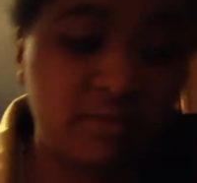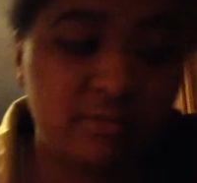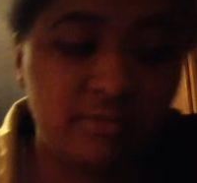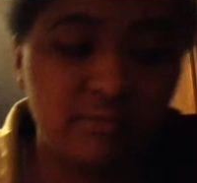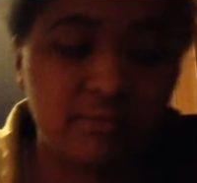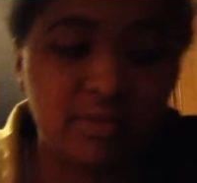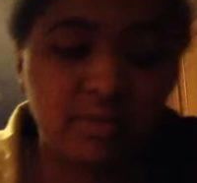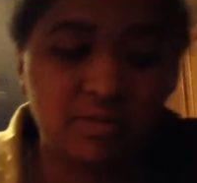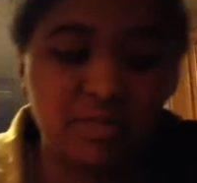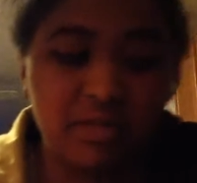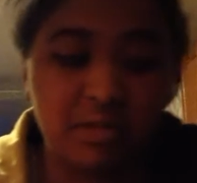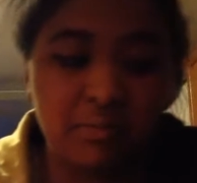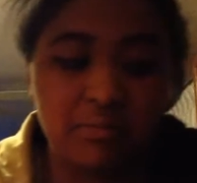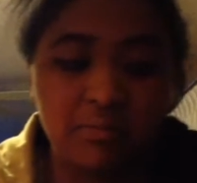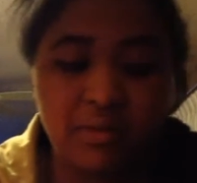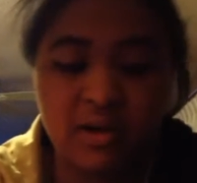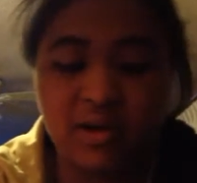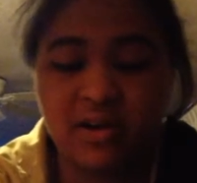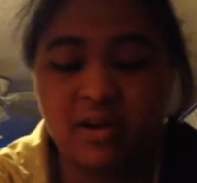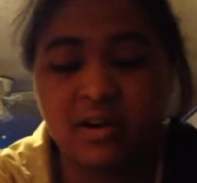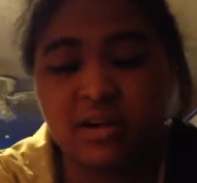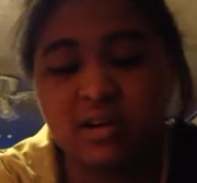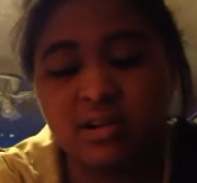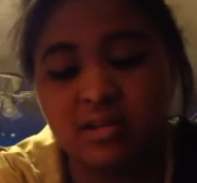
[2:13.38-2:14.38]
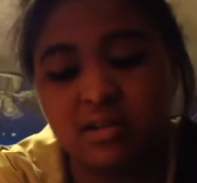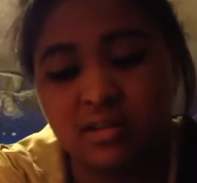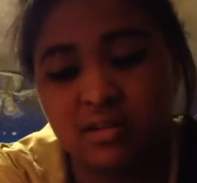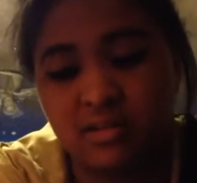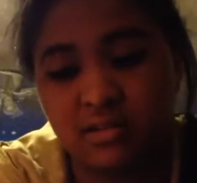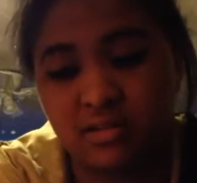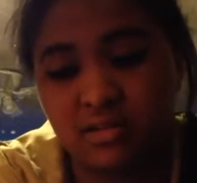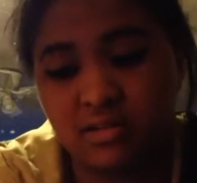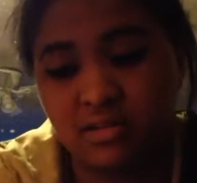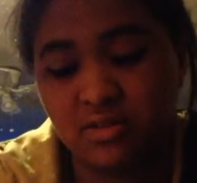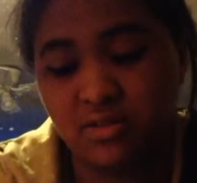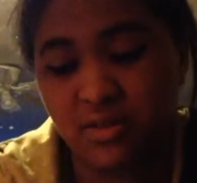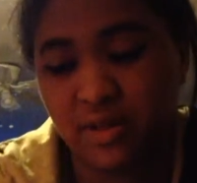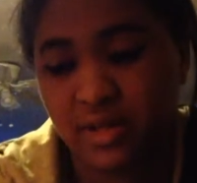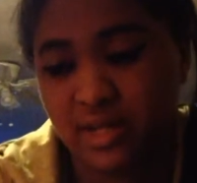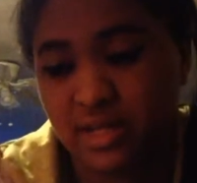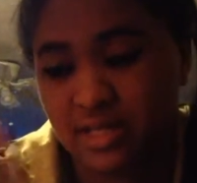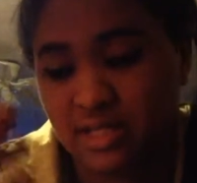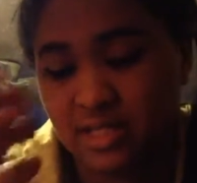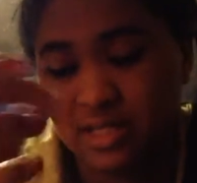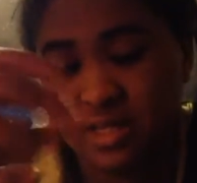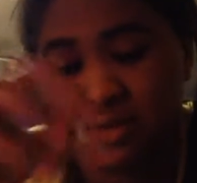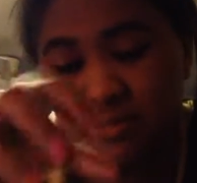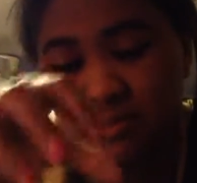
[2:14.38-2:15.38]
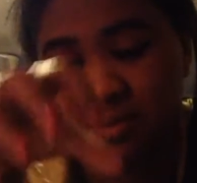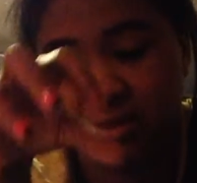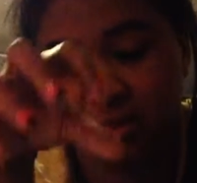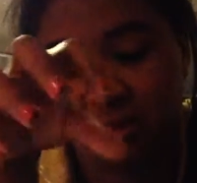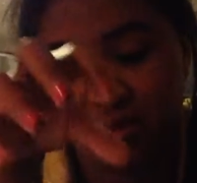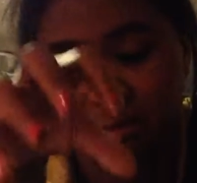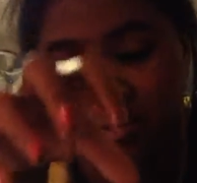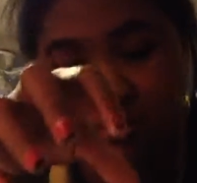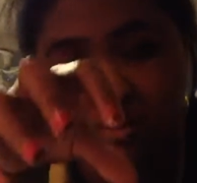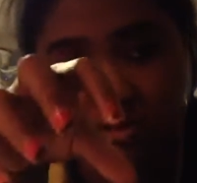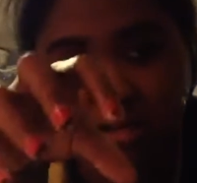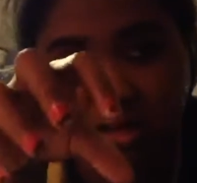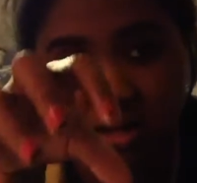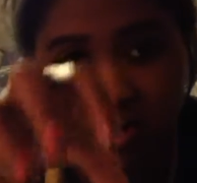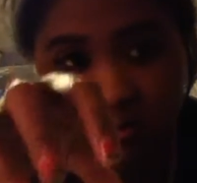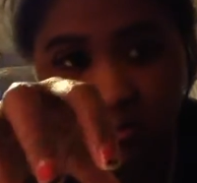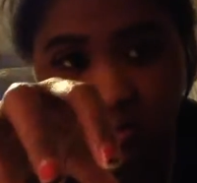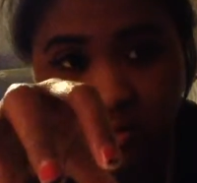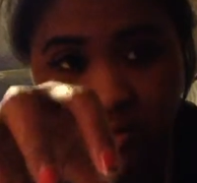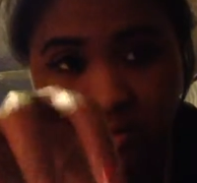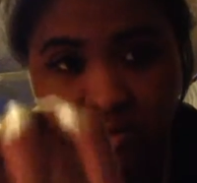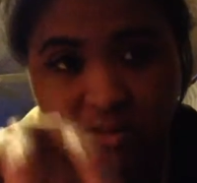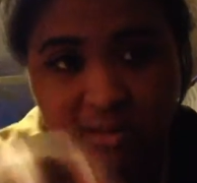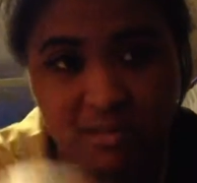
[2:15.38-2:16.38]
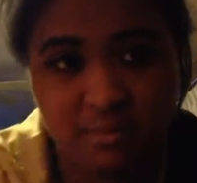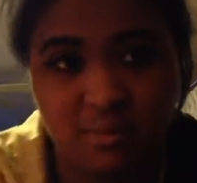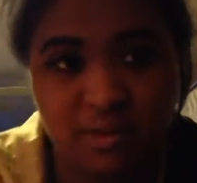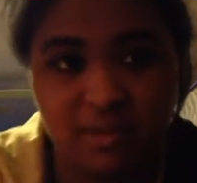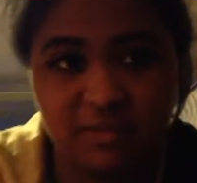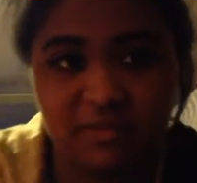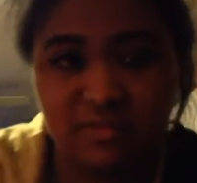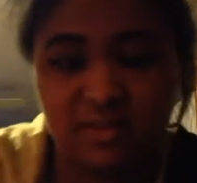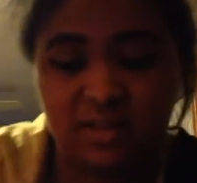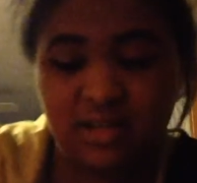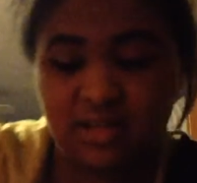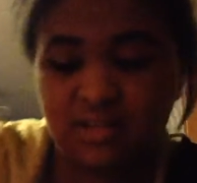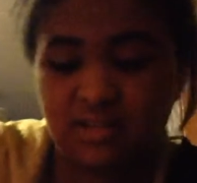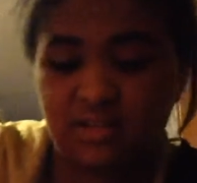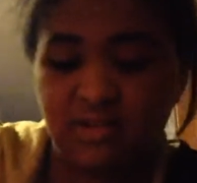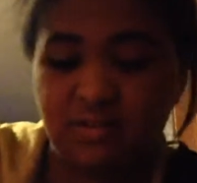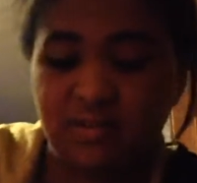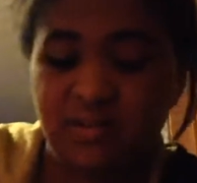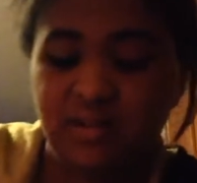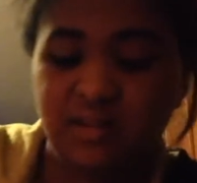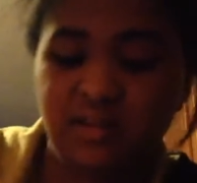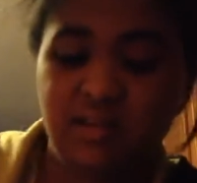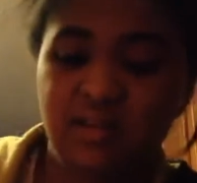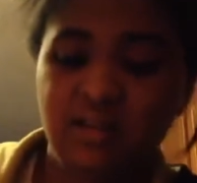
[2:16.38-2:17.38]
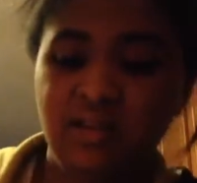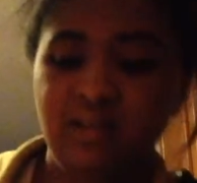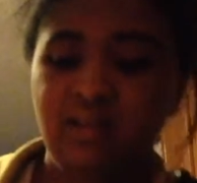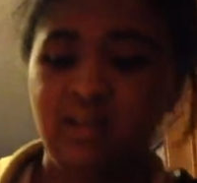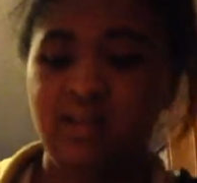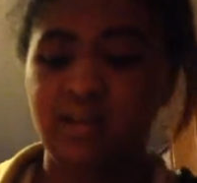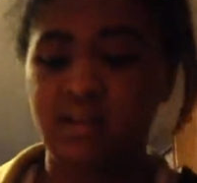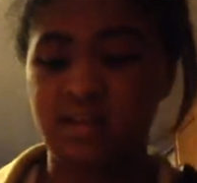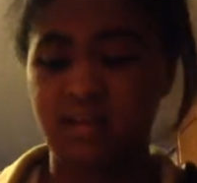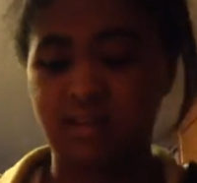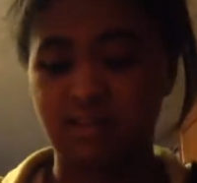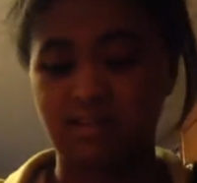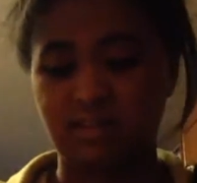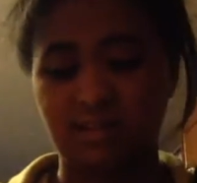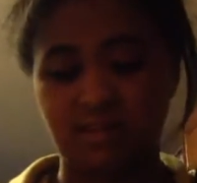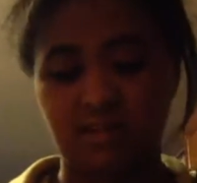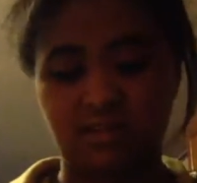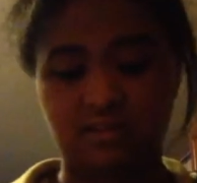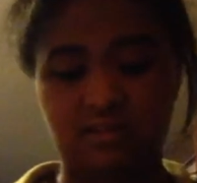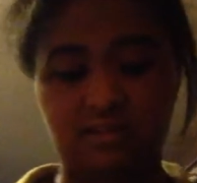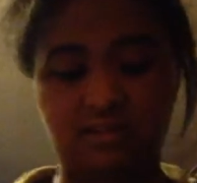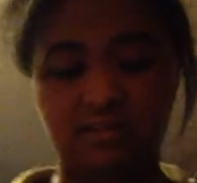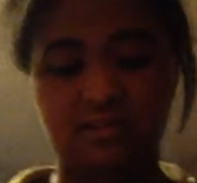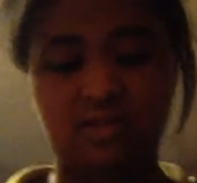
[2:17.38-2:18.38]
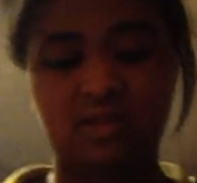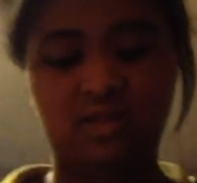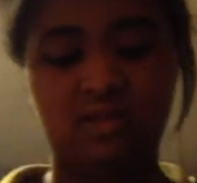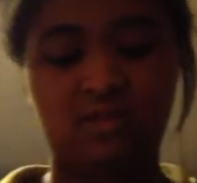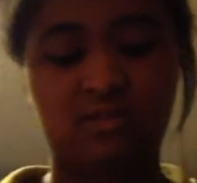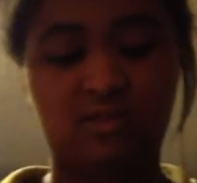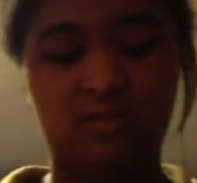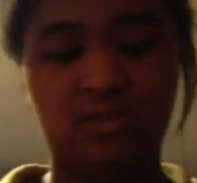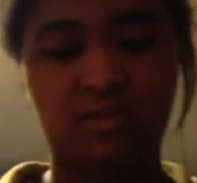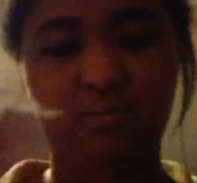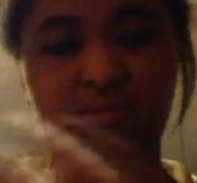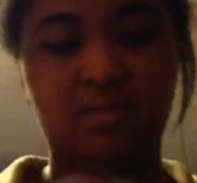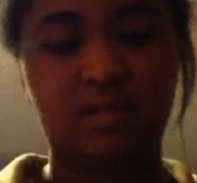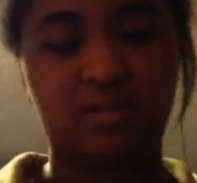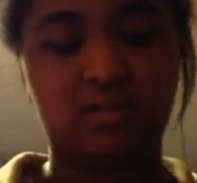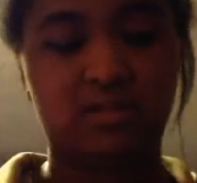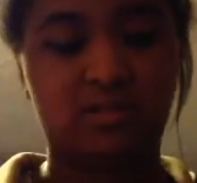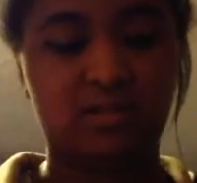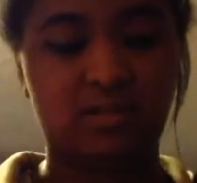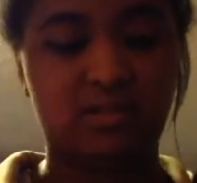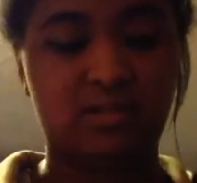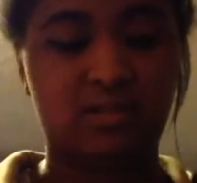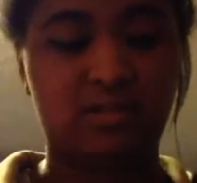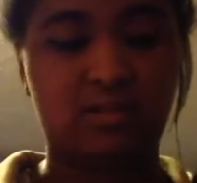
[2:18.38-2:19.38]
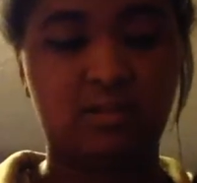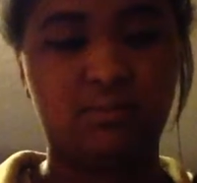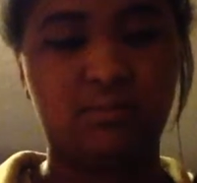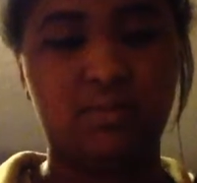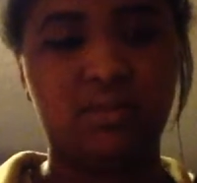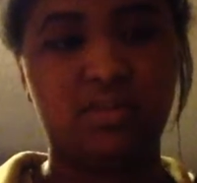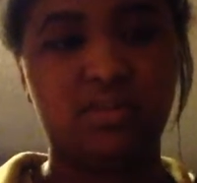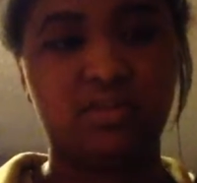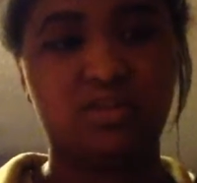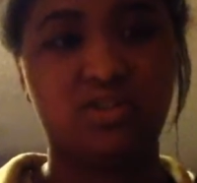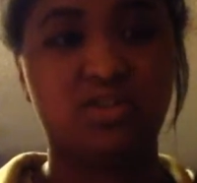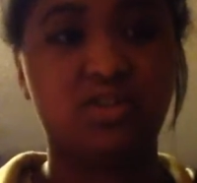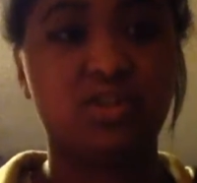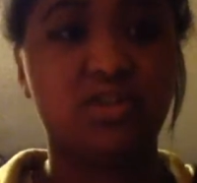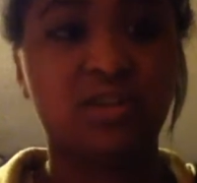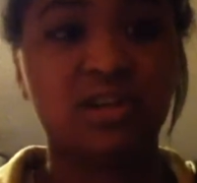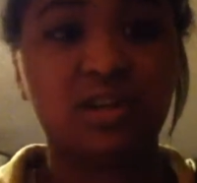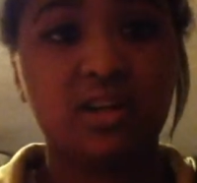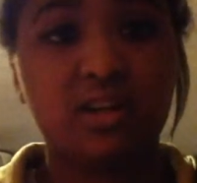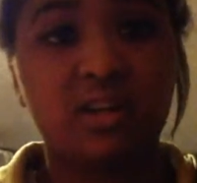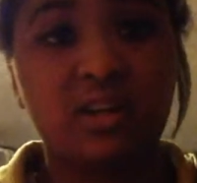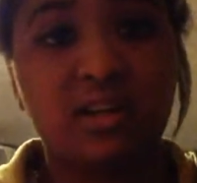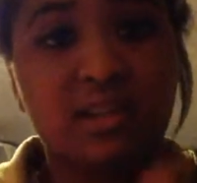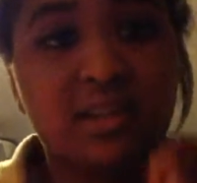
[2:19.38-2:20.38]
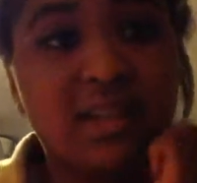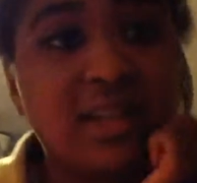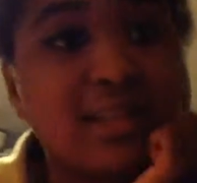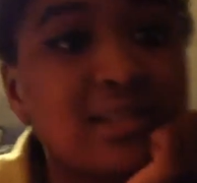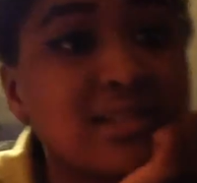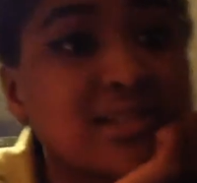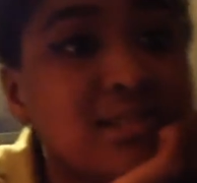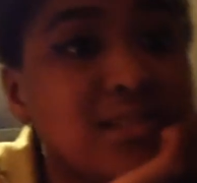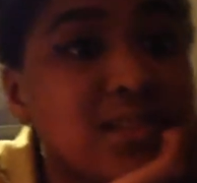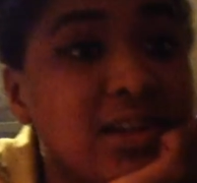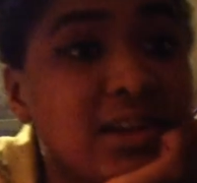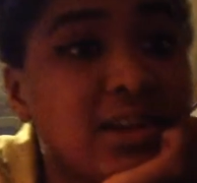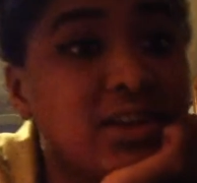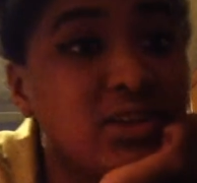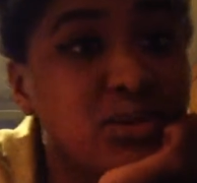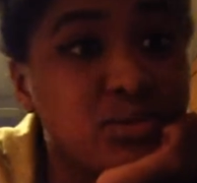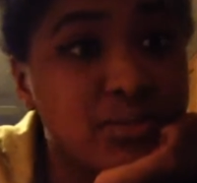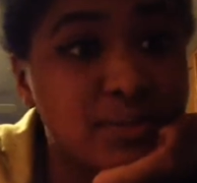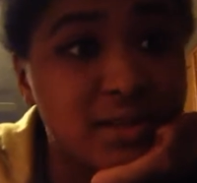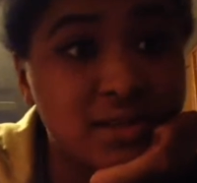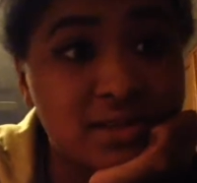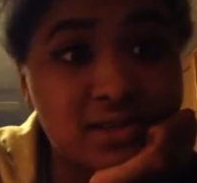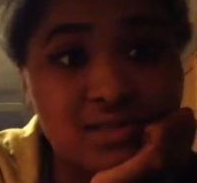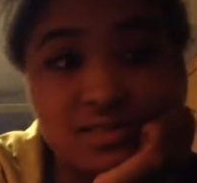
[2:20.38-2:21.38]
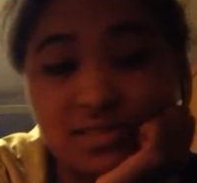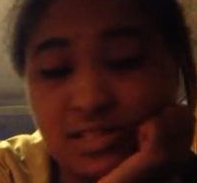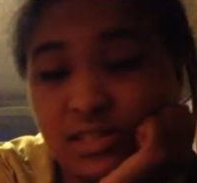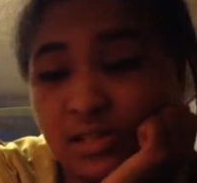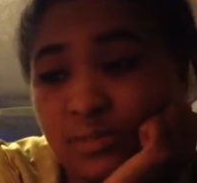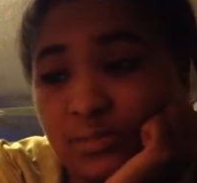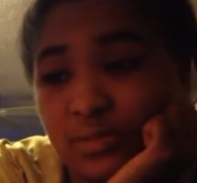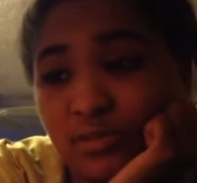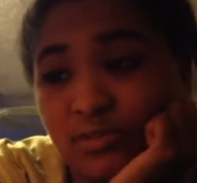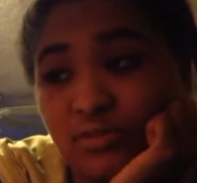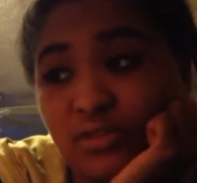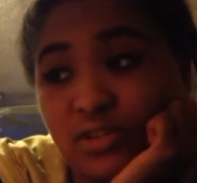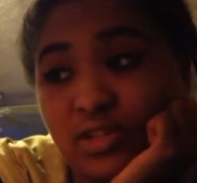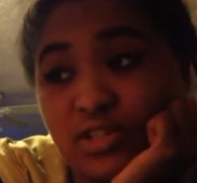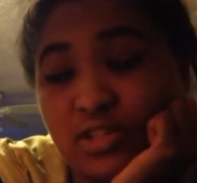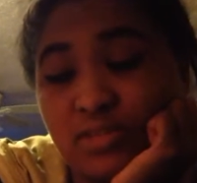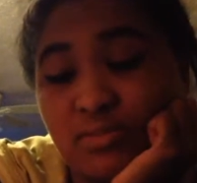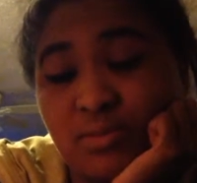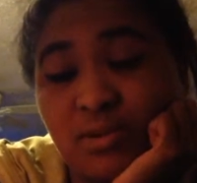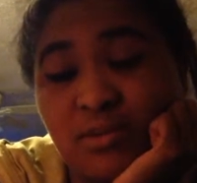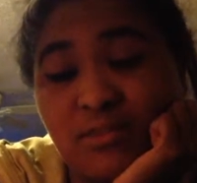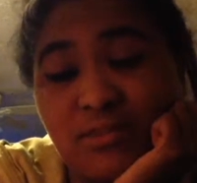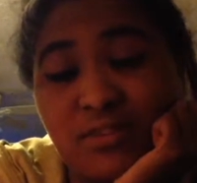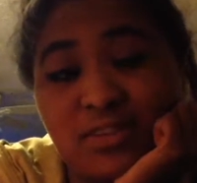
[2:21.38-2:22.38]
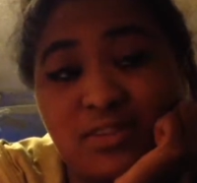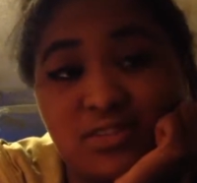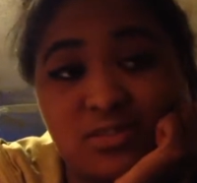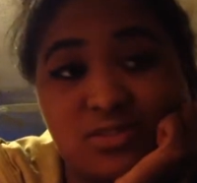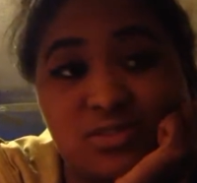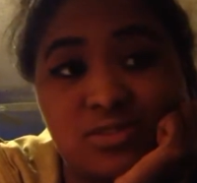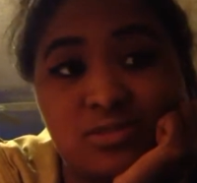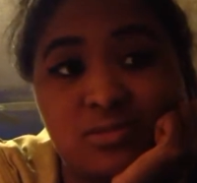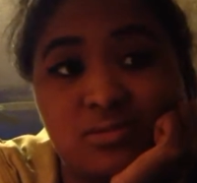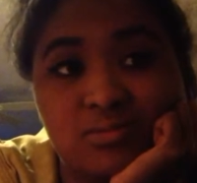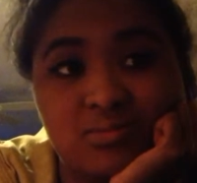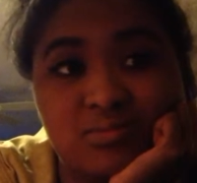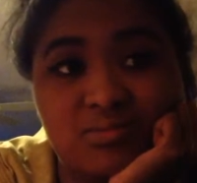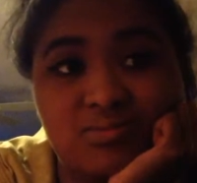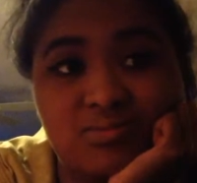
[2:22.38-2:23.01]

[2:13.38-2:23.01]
of melted butter, so I can dip the top part of the muffin into it, and then you dip it into cinnamon and sugar, and that's how you make cinnamon French muffins.